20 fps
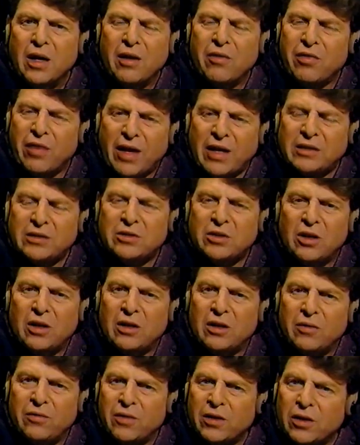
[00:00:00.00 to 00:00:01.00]
And that's
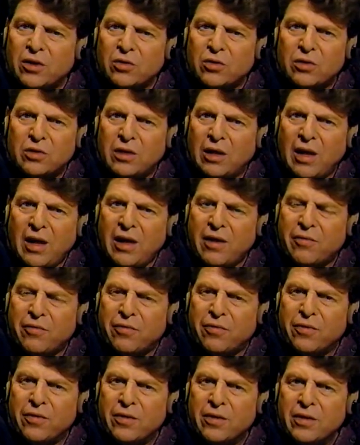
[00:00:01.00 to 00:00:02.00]
not living a good life.
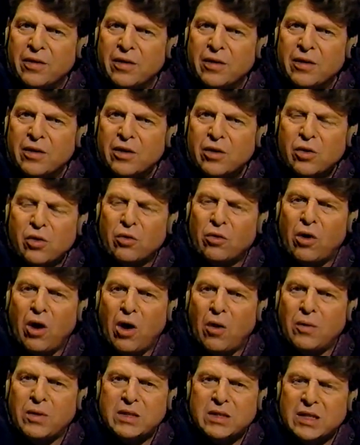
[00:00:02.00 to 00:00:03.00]
You're
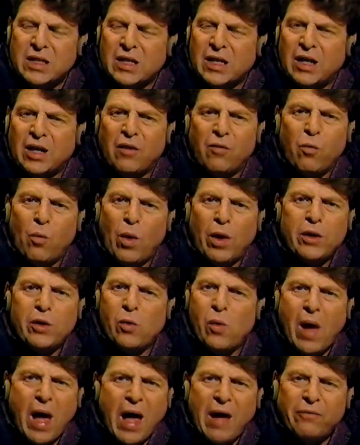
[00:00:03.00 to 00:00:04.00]
always thinking of what
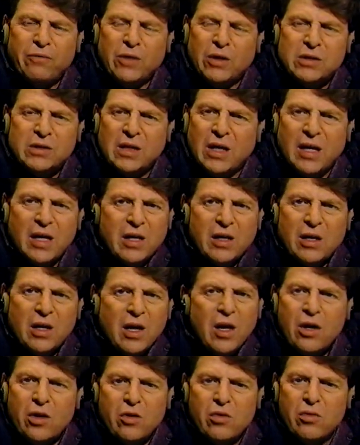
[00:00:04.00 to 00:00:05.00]
you have to say.
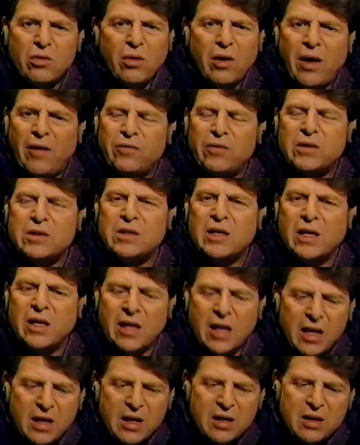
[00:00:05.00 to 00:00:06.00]
You don't have to
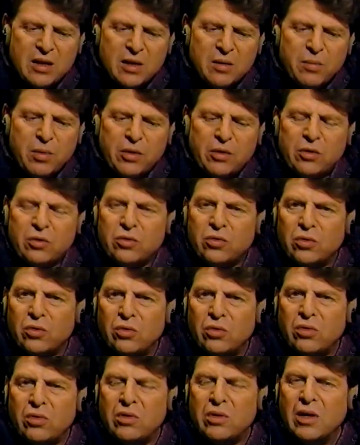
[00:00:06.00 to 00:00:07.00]
say anything but the
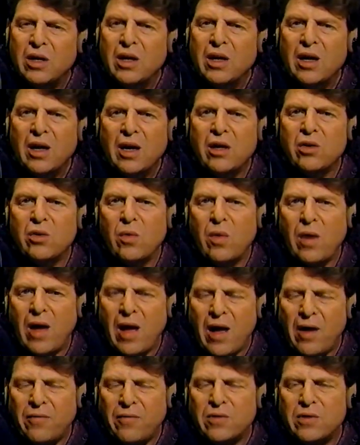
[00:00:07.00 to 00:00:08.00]
truth, and you
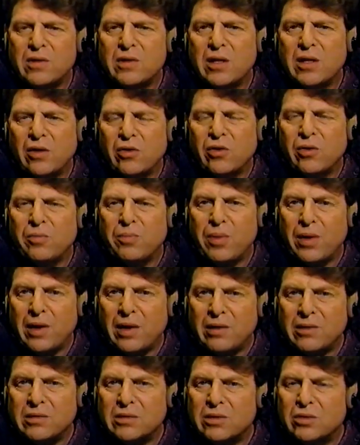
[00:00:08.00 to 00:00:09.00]
have to tell your
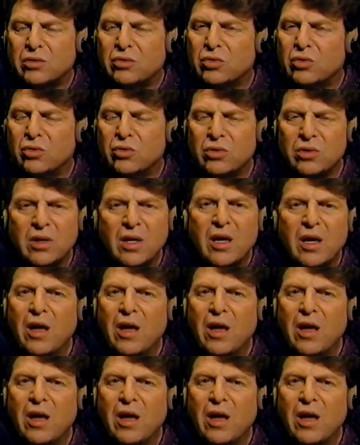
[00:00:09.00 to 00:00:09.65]
parents the truth.